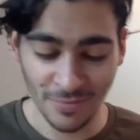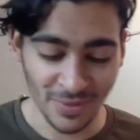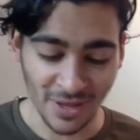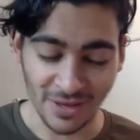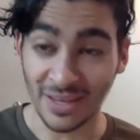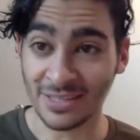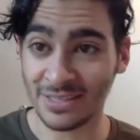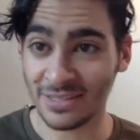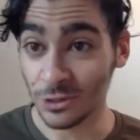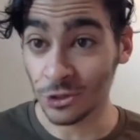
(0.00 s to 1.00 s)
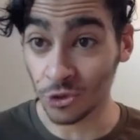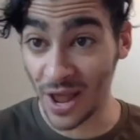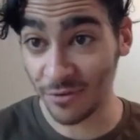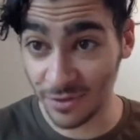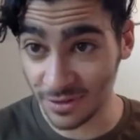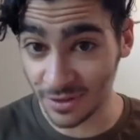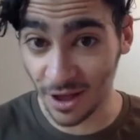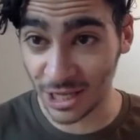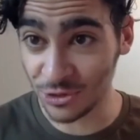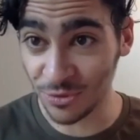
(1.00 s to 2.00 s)
and he gets drafted to the
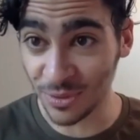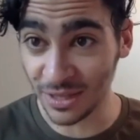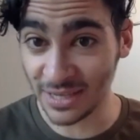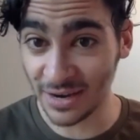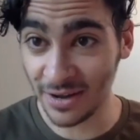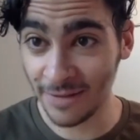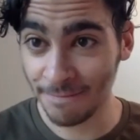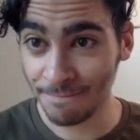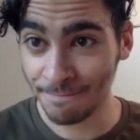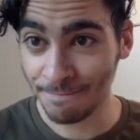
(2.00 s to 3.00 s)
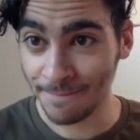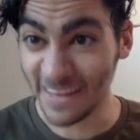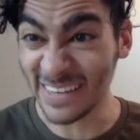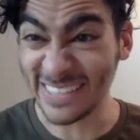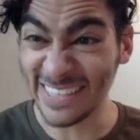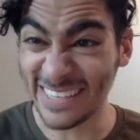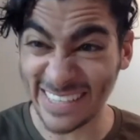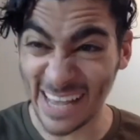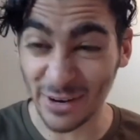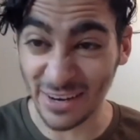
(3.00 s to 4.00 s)
Austrian military. And he sneaks
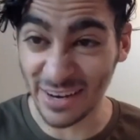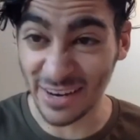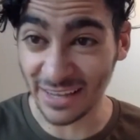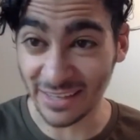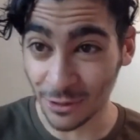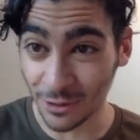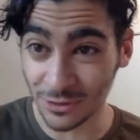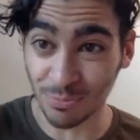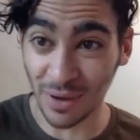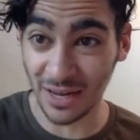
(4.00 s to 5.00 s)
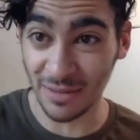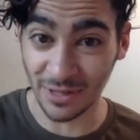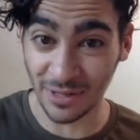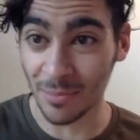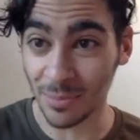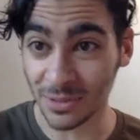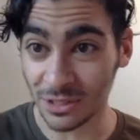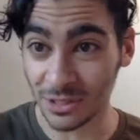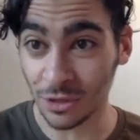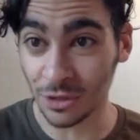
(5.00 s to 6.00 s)
out at night and goes to bodybuilding
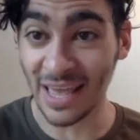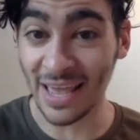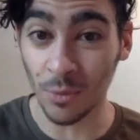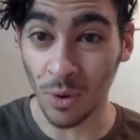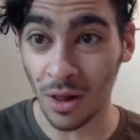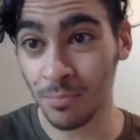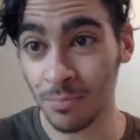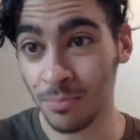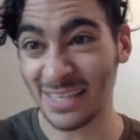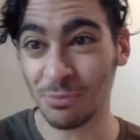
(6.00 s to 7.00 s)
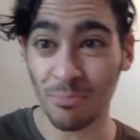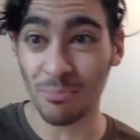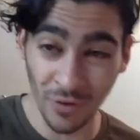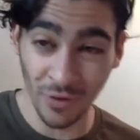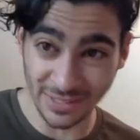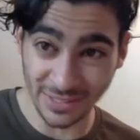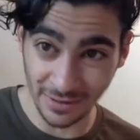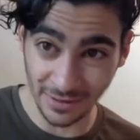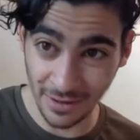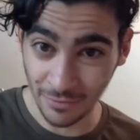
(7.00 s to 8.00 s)
competition, goes AWOL, gets put in
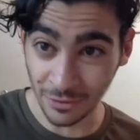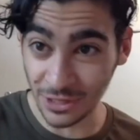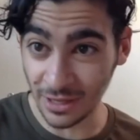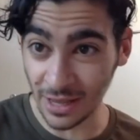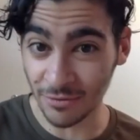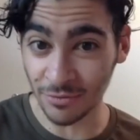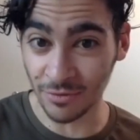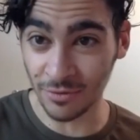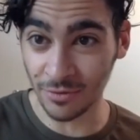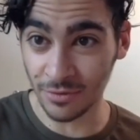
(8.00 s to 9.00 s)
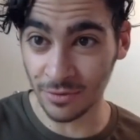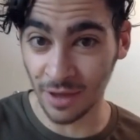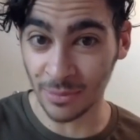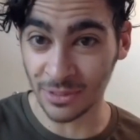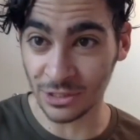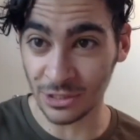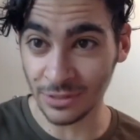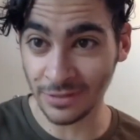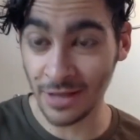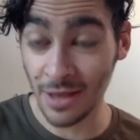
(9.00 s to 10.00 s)
prison for sneaking out of the
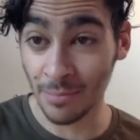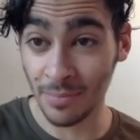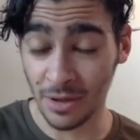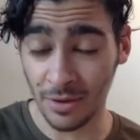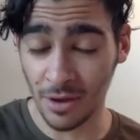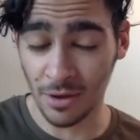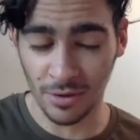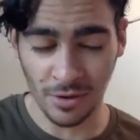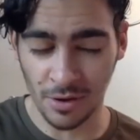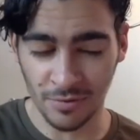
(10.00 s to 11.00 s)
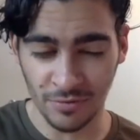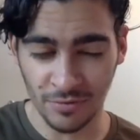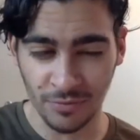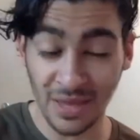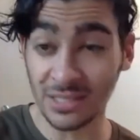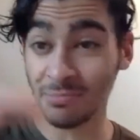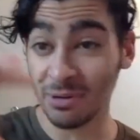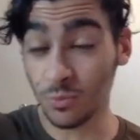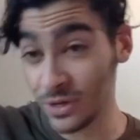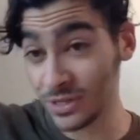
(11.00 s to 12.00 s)
competitions uh, uh, uh of base,
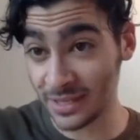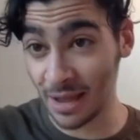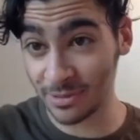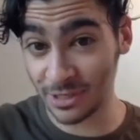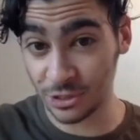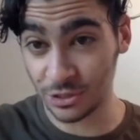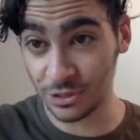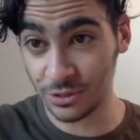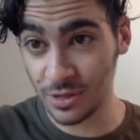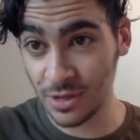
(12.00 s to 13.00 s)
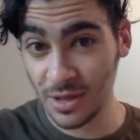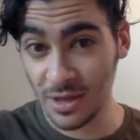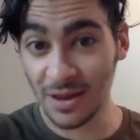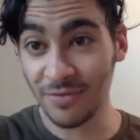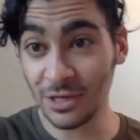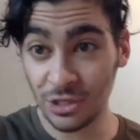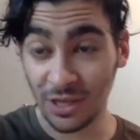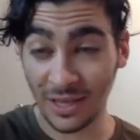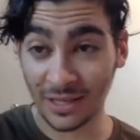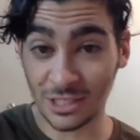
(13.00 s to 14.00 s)
but he wins the competitions. And eventually
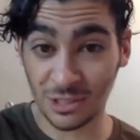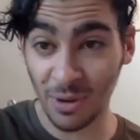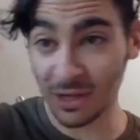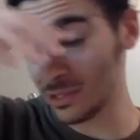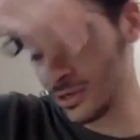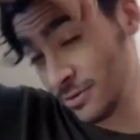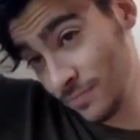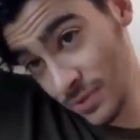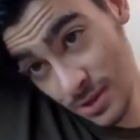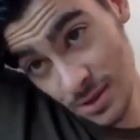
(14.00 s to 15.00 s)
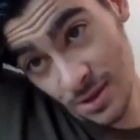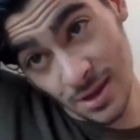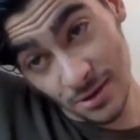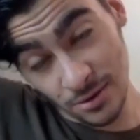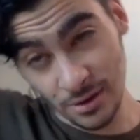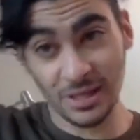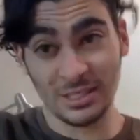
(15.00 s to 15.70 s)
he gets sponsored and gets